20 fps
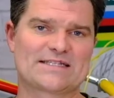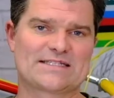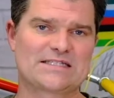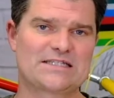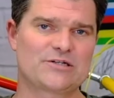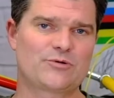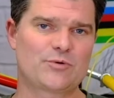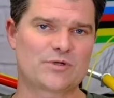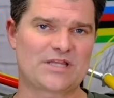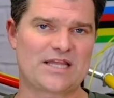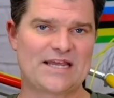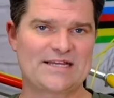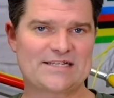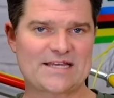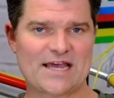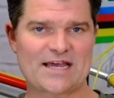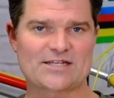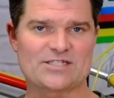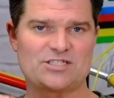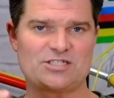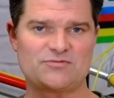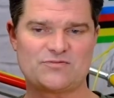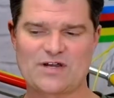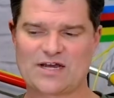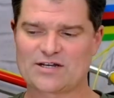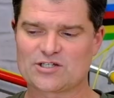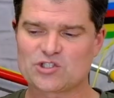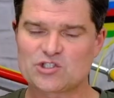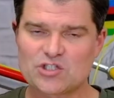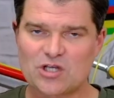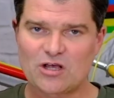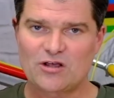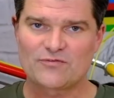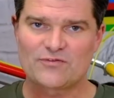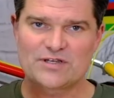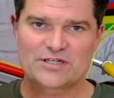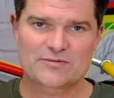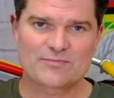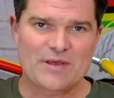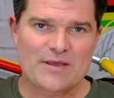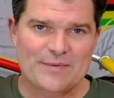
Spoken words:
It's liquid latex, you've got a solvent,